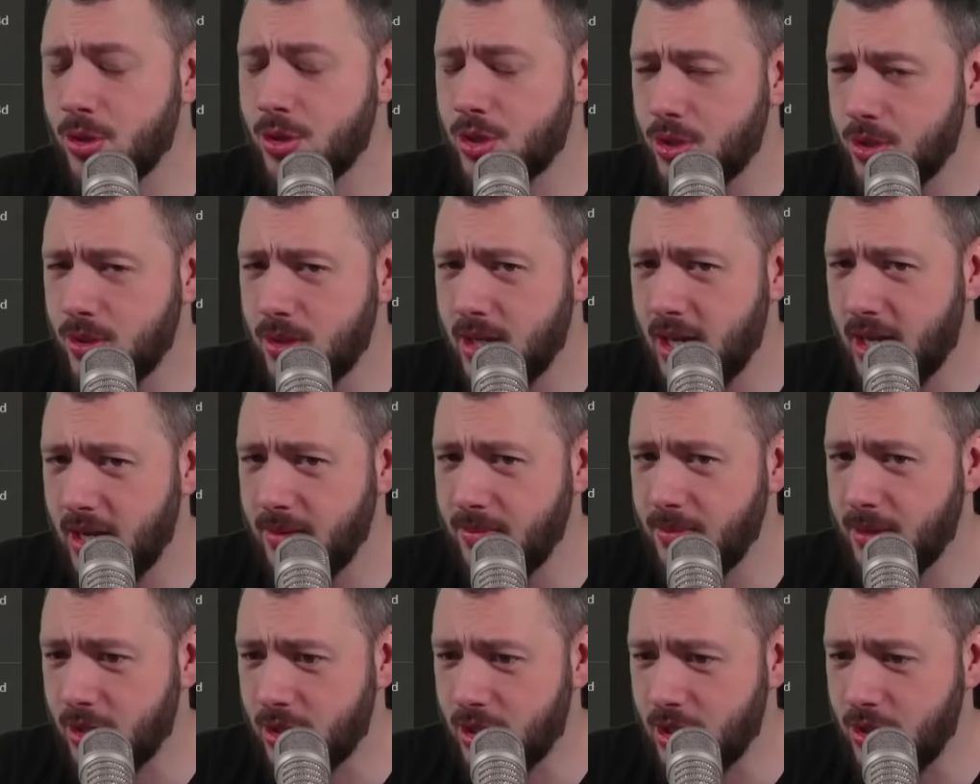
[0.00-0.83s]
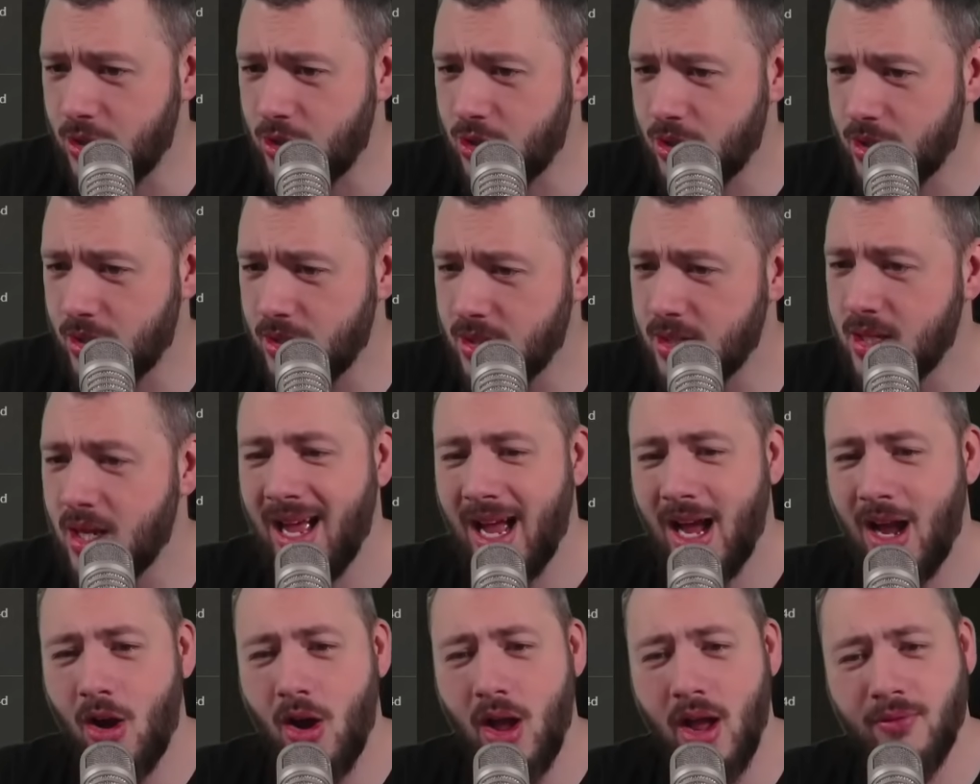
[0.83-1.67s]
to Nightmare Dungeons,
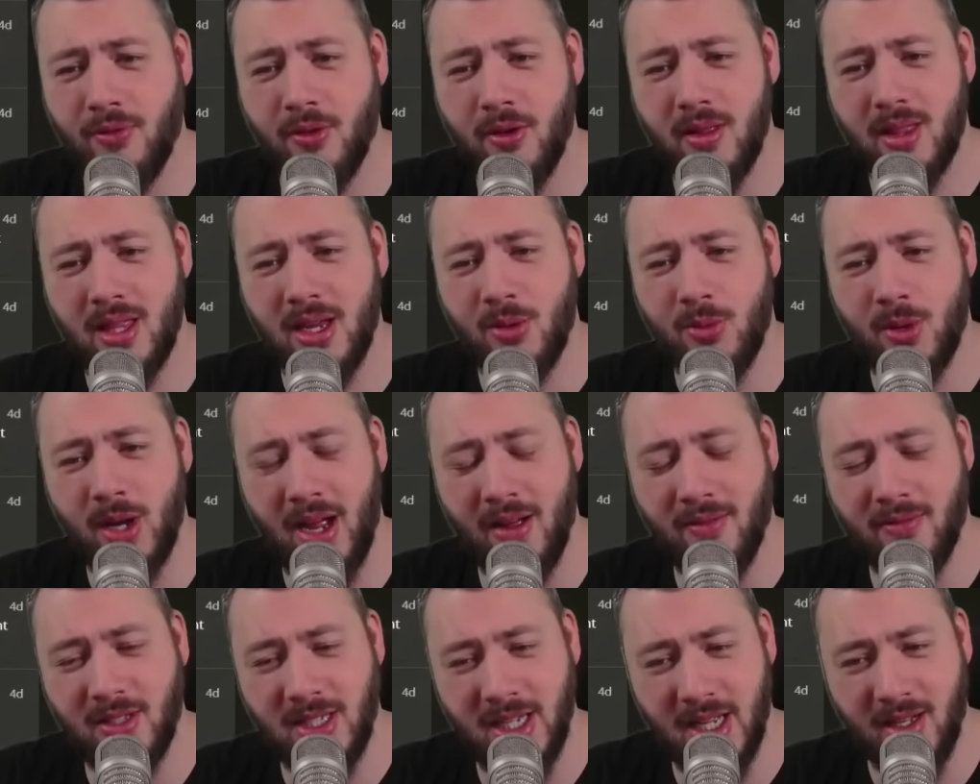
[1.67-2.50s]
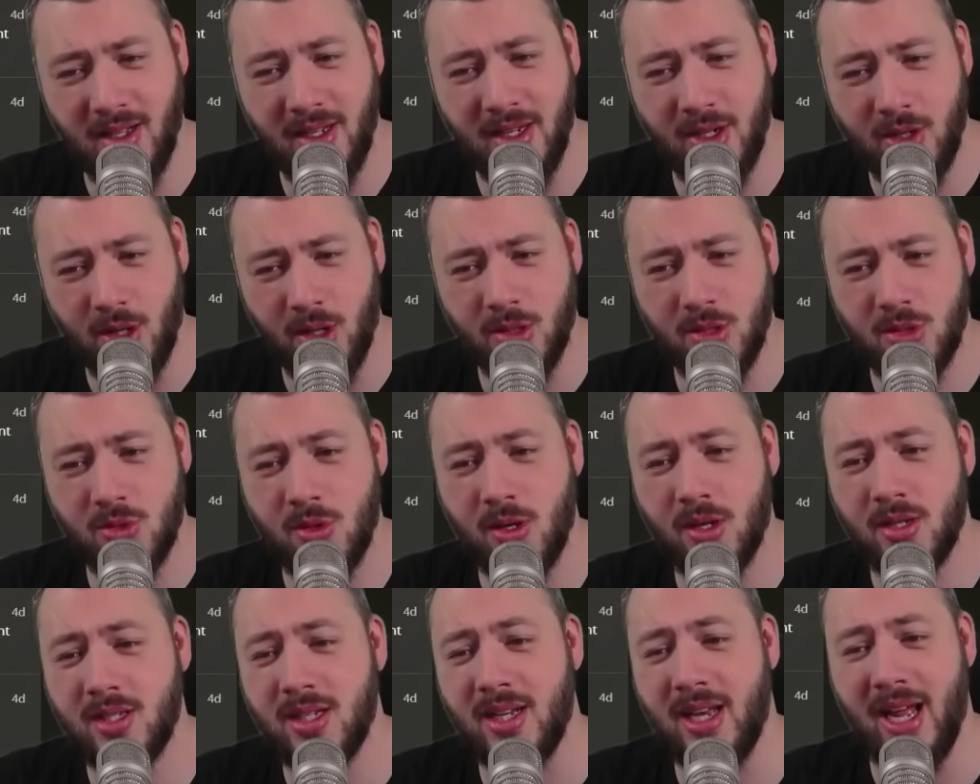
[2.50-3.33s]
however, they will have deadly
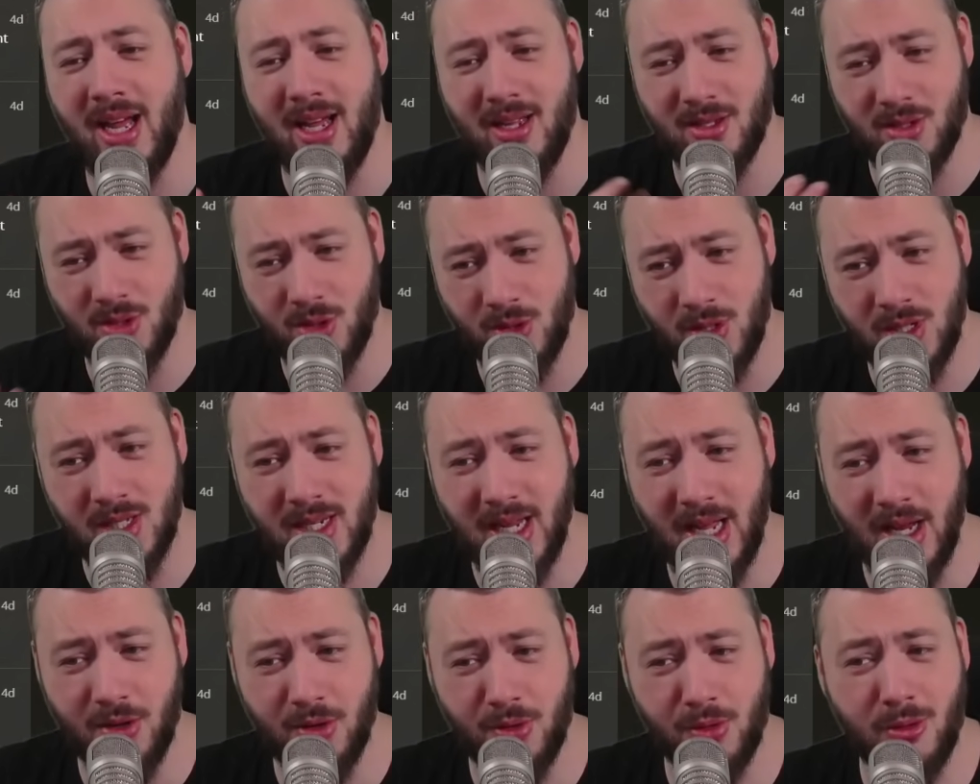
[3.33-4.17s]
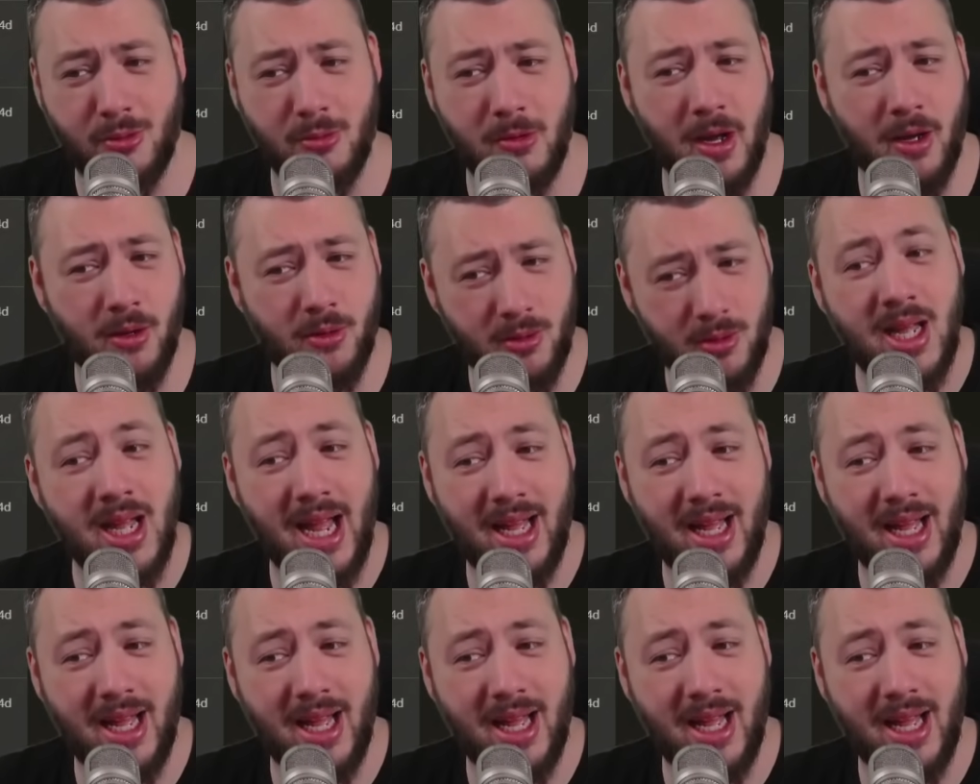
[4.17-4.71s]
constructs and hazards scattered throughout,